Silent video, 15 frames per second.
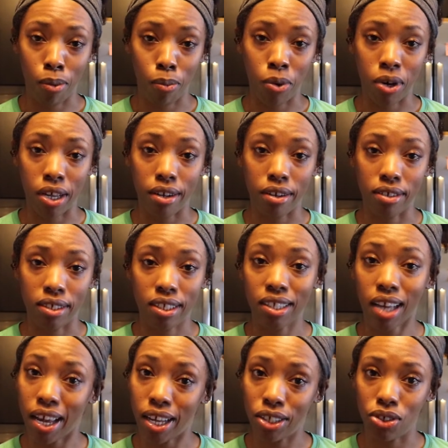on what
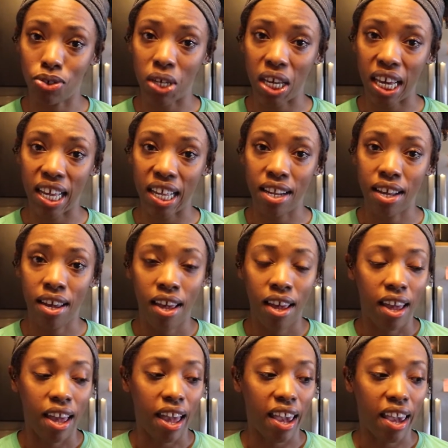size you get
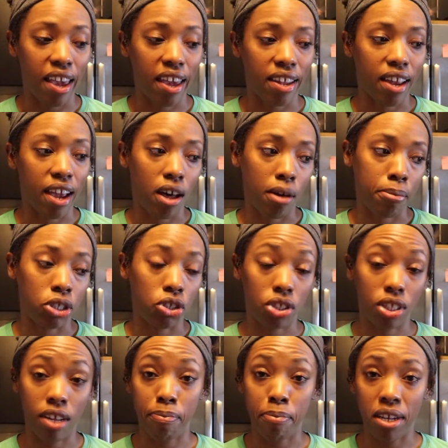and how much
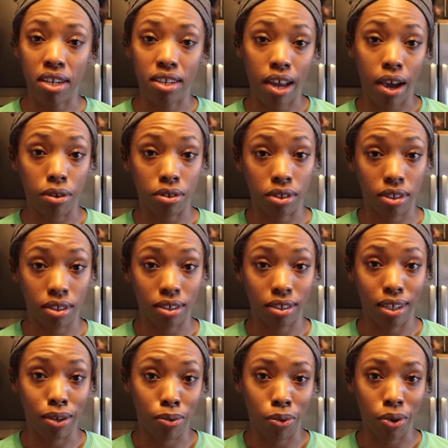they've been doused
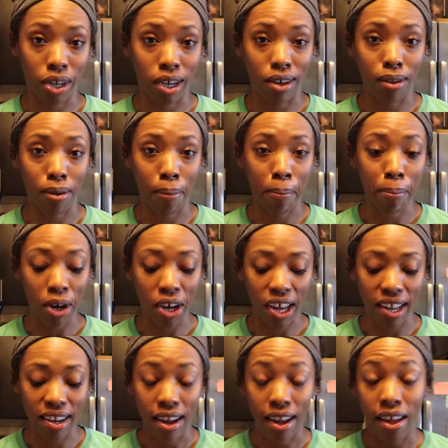in oil.
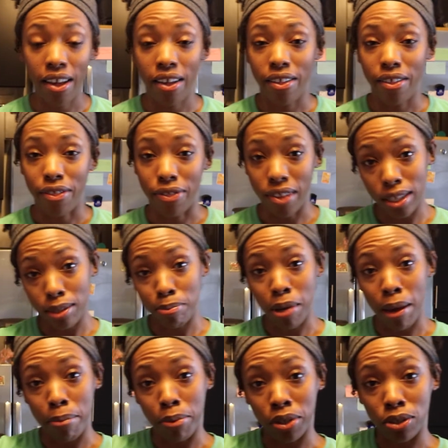But these
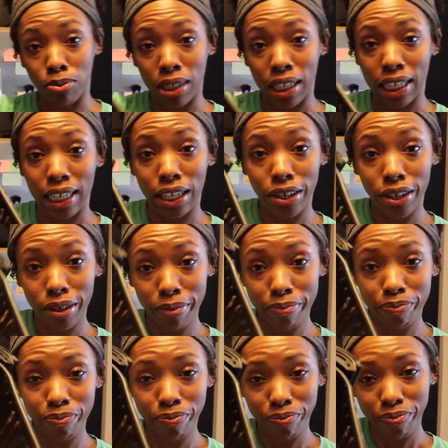bad boys right here,
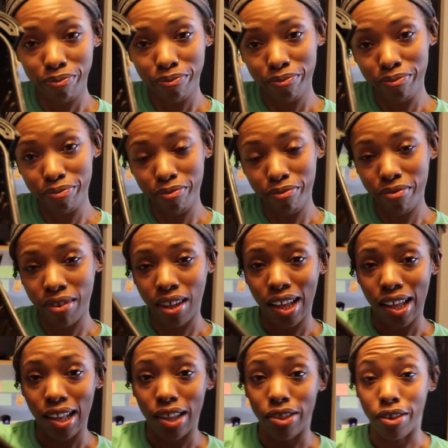
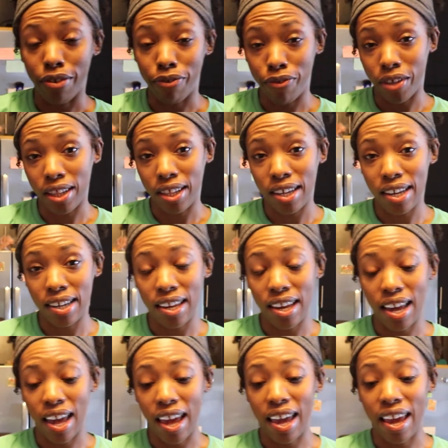they're filling
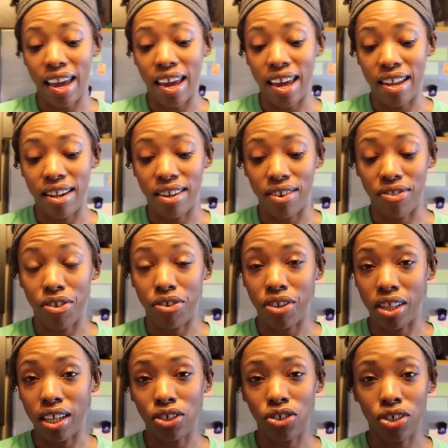and they're
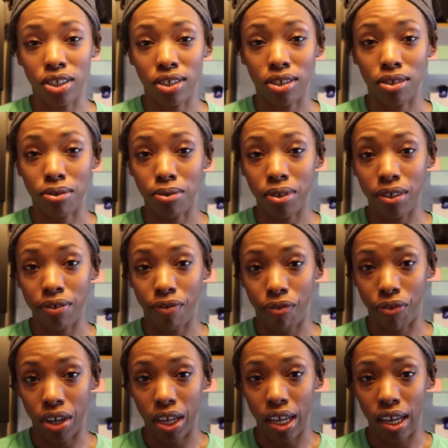delicious. They're
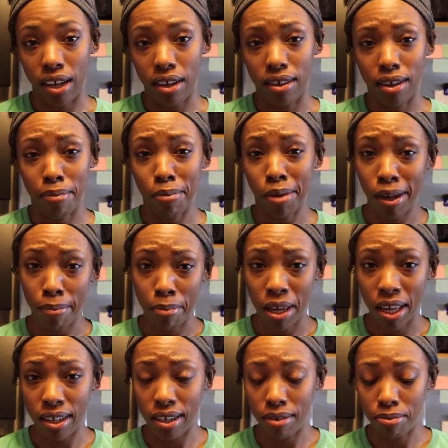oil-free. In my
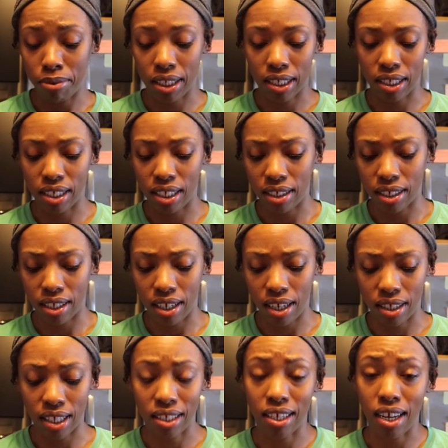opinion, with the seasoning,
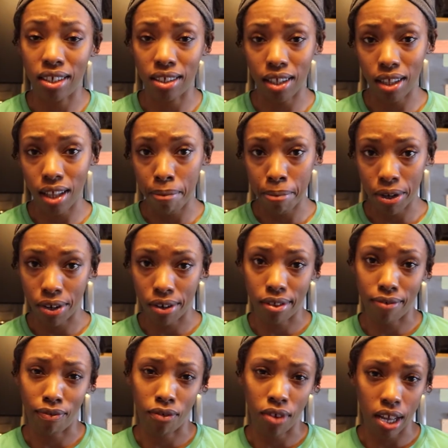they taste a lot better
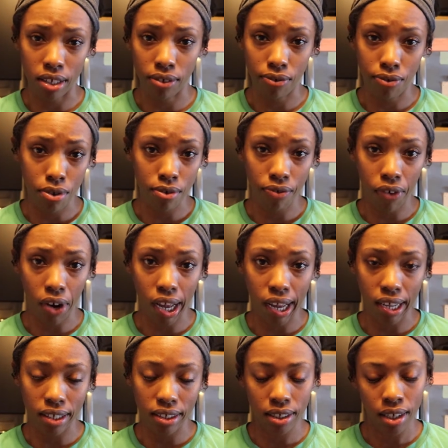than fast food
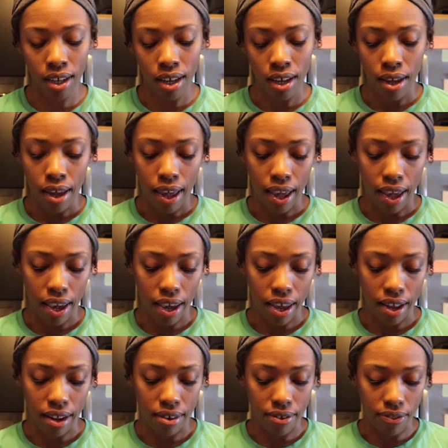fries.
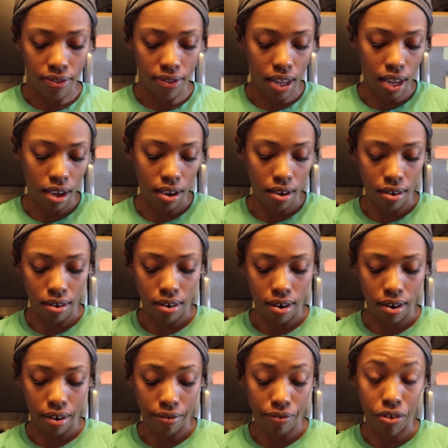And they
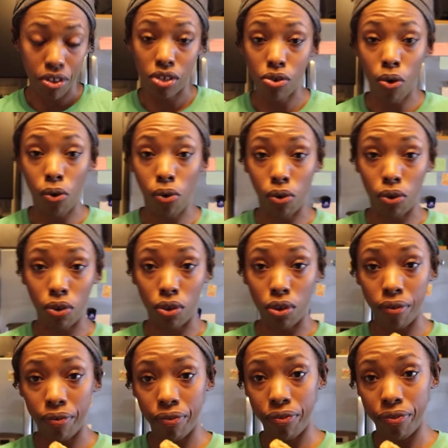are for this
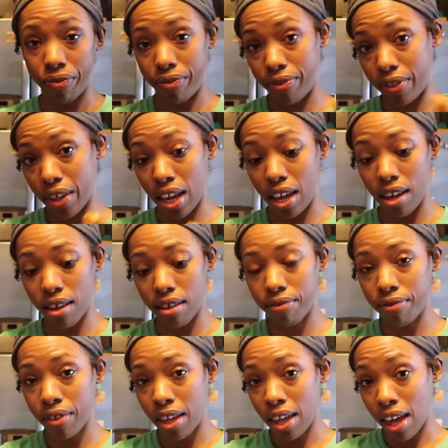whole thing,
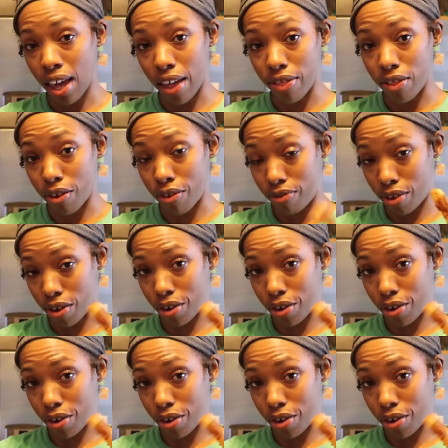and they're